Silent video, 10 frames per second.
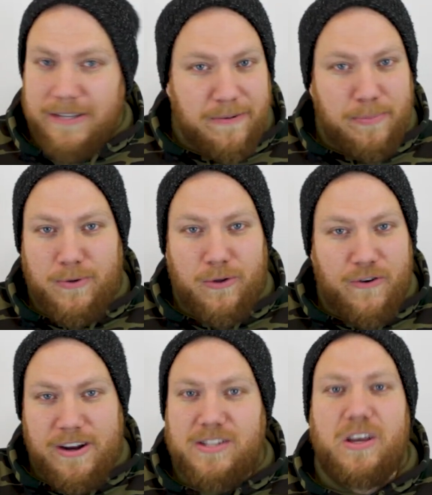Liverpool
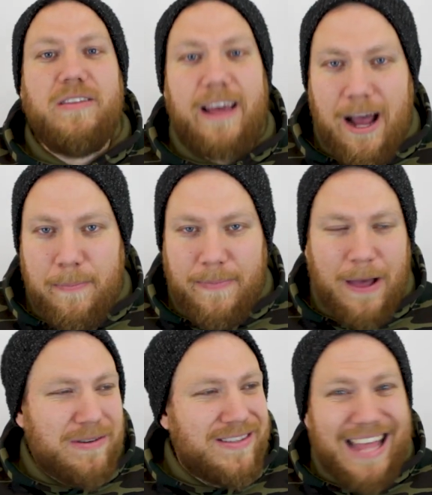already signed that up.
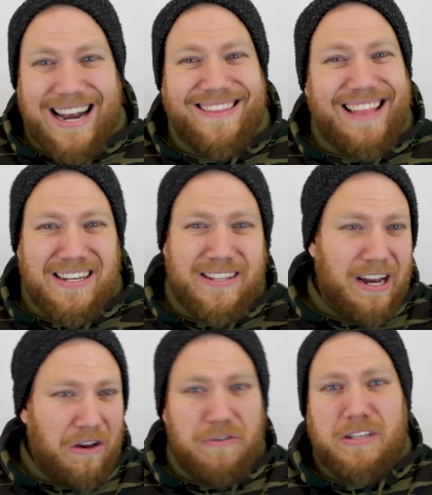That was done and
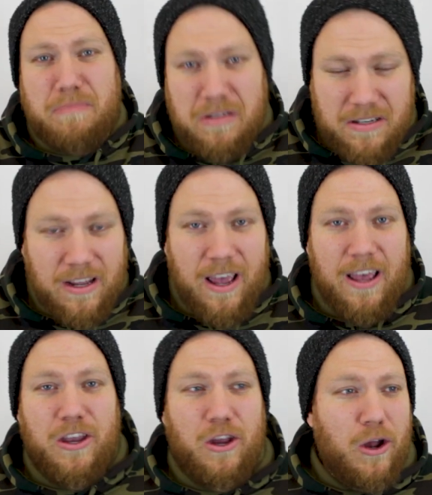dusted at Christmas,
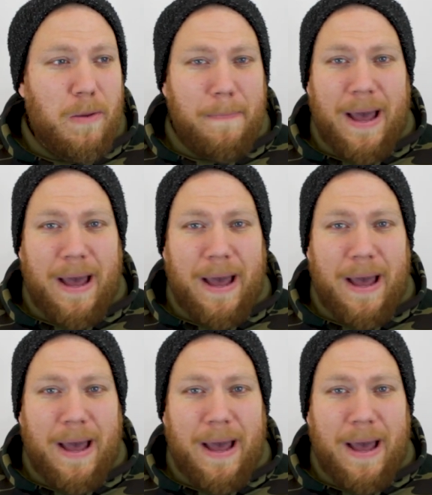you know.